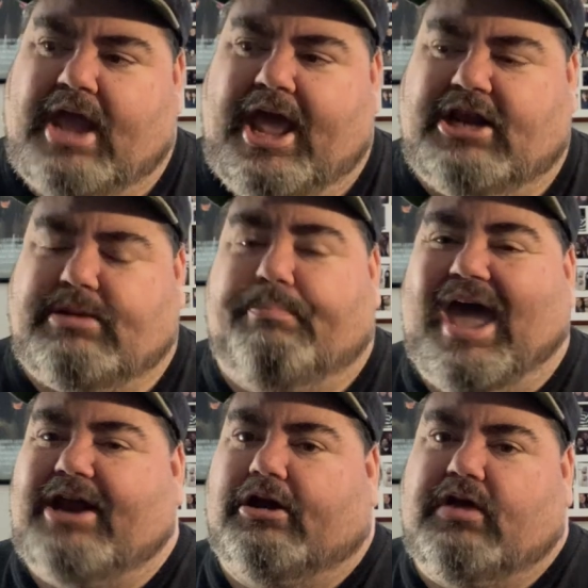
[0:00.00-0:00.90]
And it's a
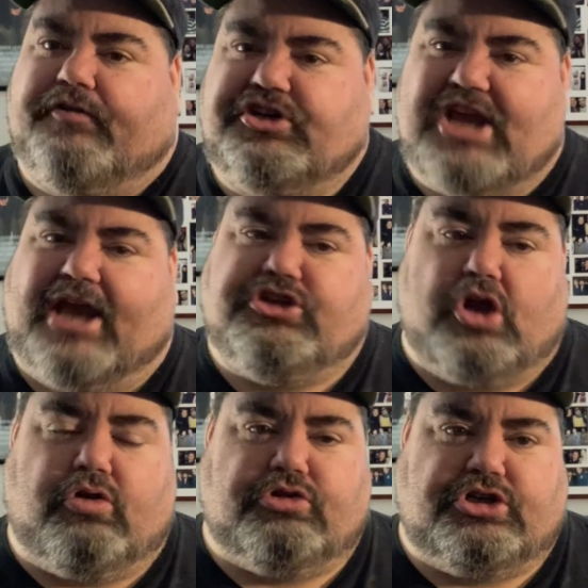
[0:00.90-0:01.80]
bad look for Jack
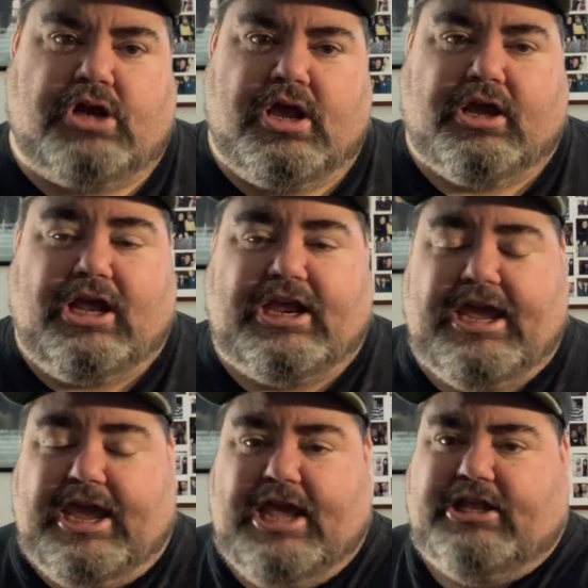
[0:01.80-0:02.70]
Jones because
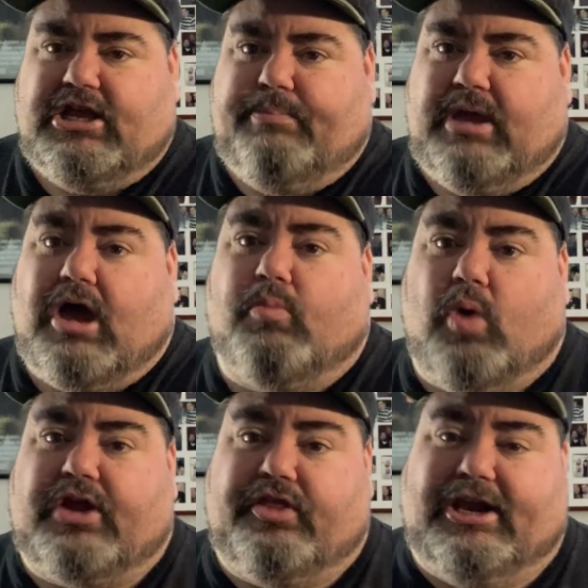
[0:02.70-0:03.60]
he is going to become
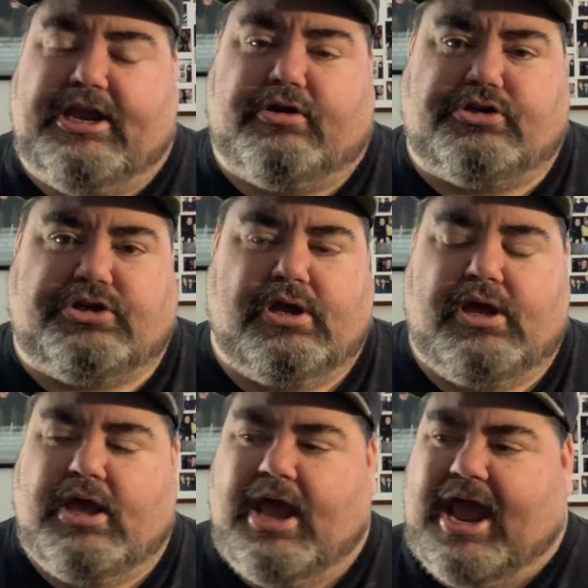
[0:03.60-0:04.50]
one of the leaders.
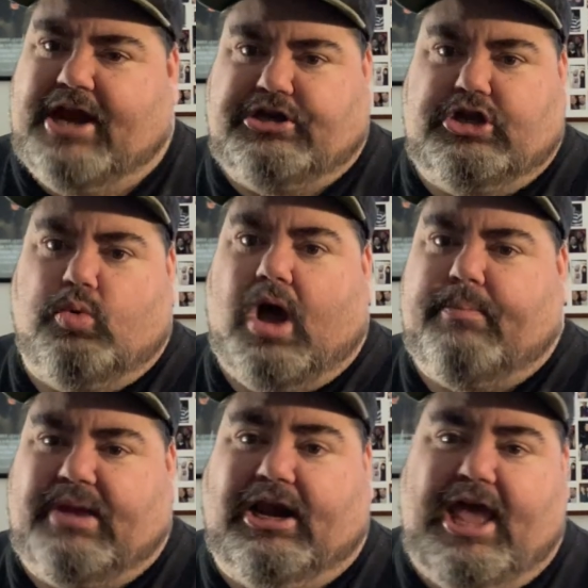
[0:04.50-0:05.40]
And do you want
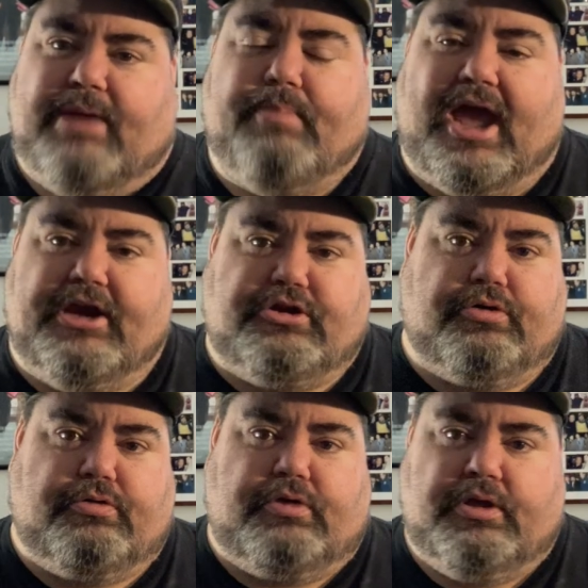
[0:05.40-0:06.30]
to be led by a
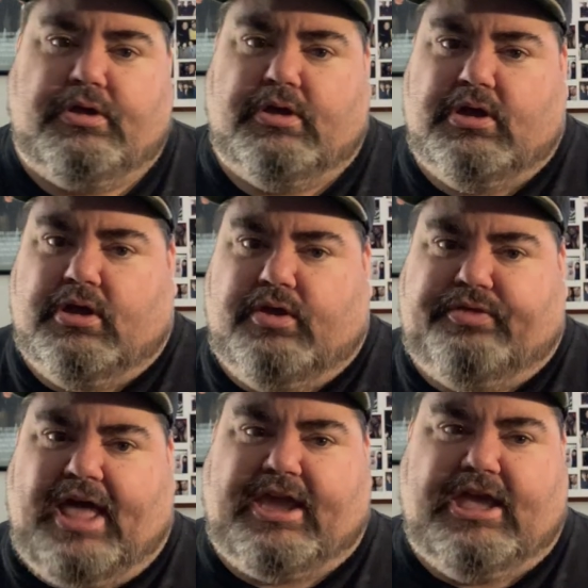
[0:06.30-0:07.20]
dude
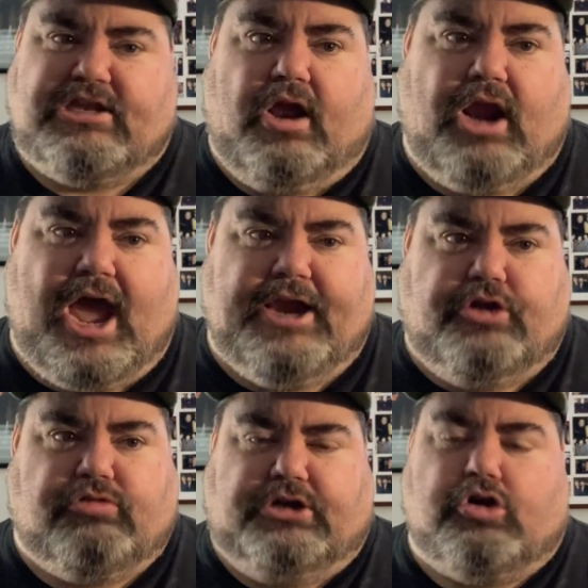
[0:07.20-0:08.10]
that gets online
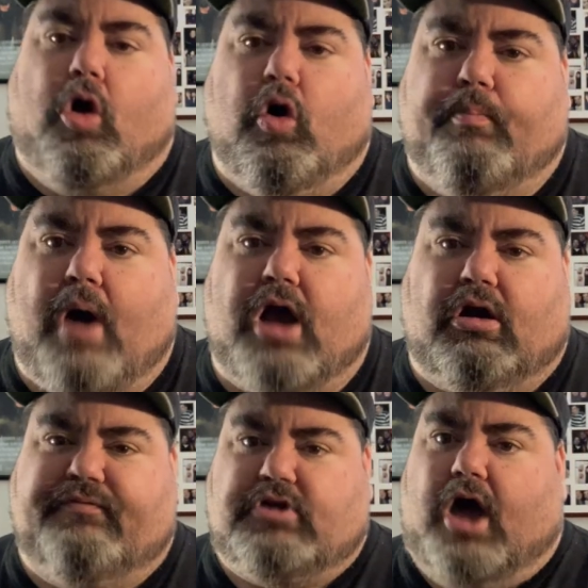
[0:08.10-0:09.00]
and drinks a whole
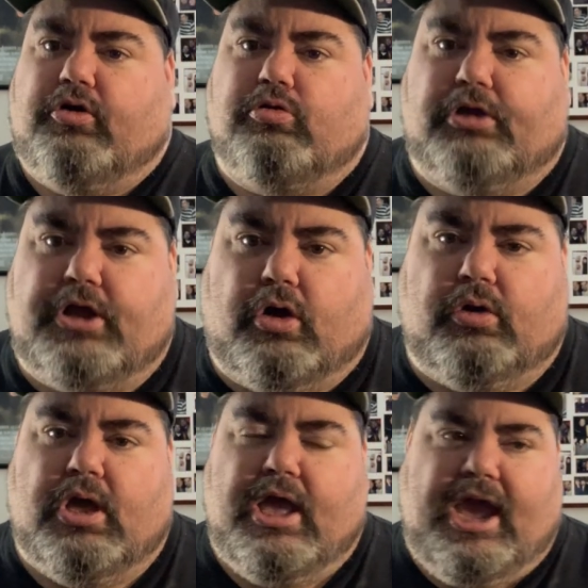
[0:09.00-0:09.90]
bottle of Don
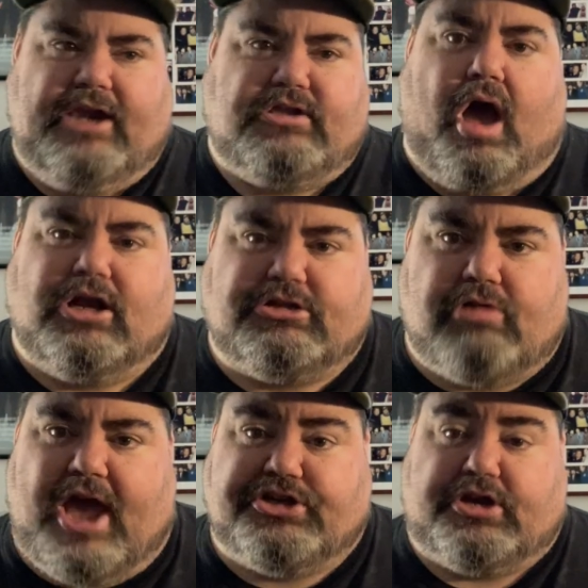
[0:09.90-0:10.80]
Julio and talks
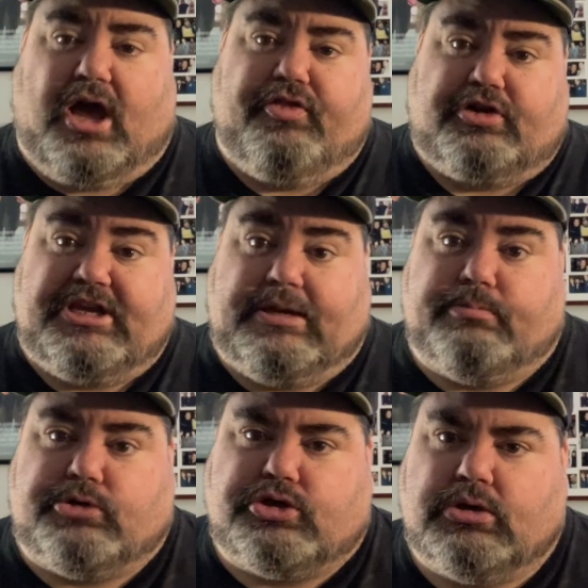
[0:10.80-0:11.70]
trash to other teams?